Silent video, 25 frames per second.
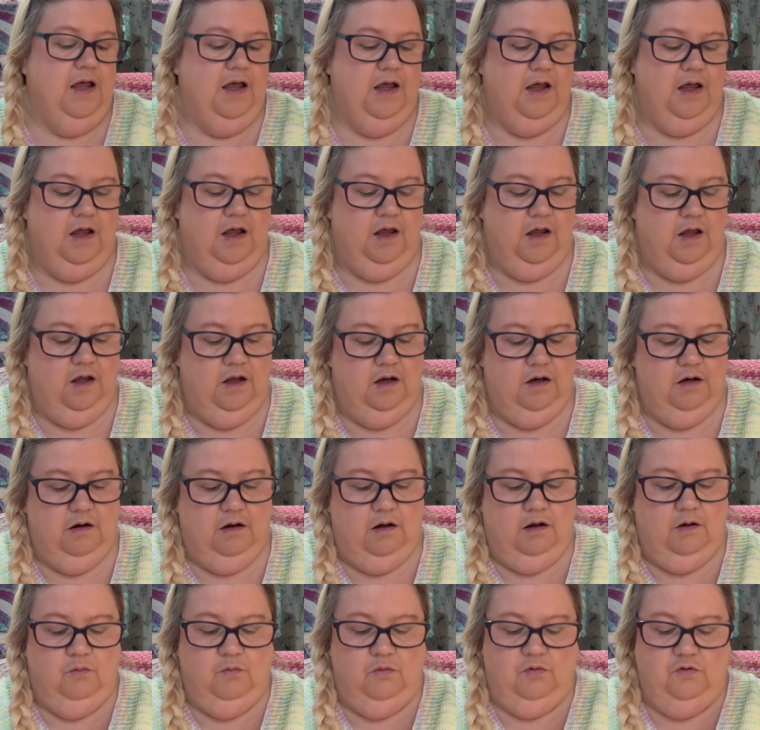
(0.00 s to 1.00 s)
and
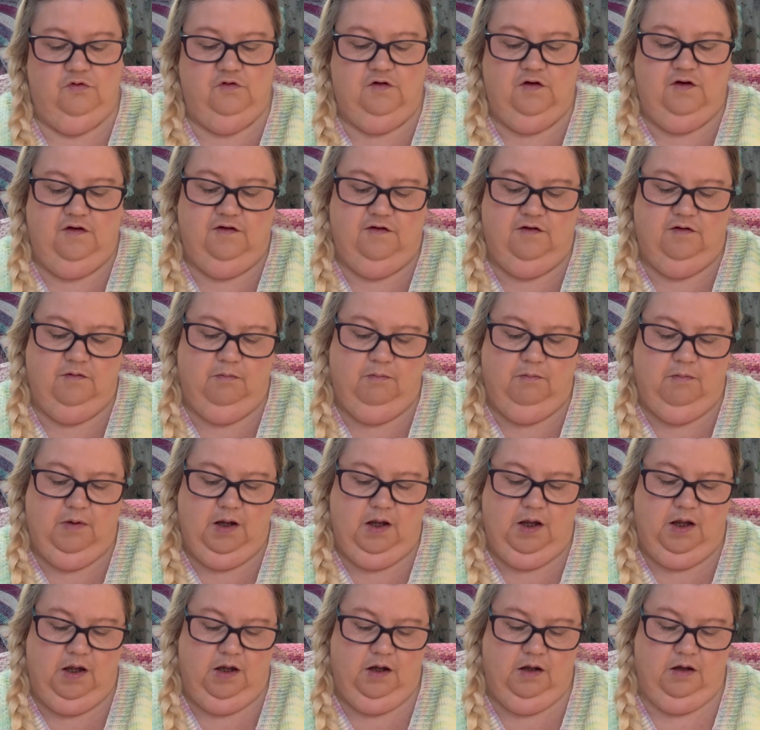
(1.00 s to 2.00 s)
I wanted to
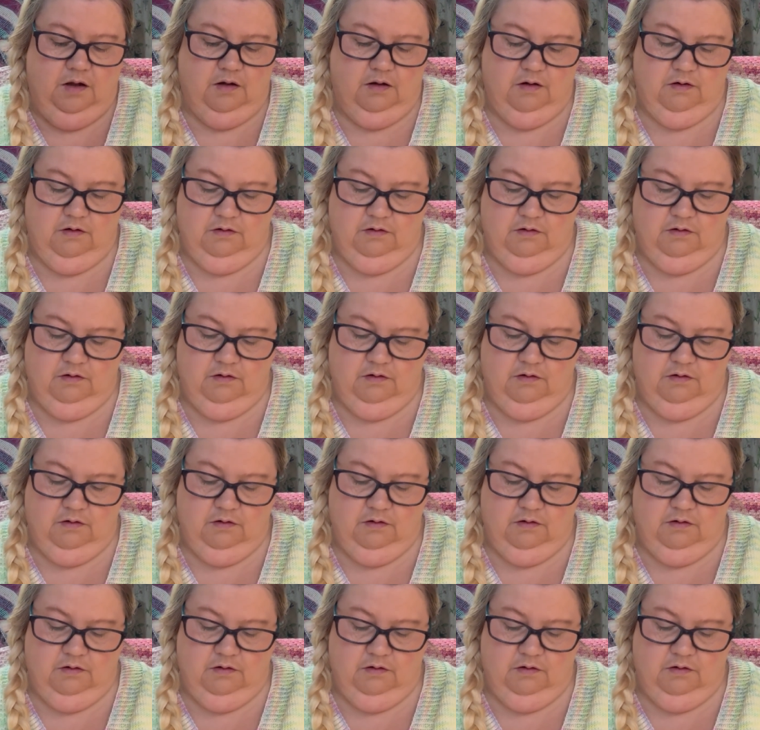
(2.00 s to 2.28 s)
make,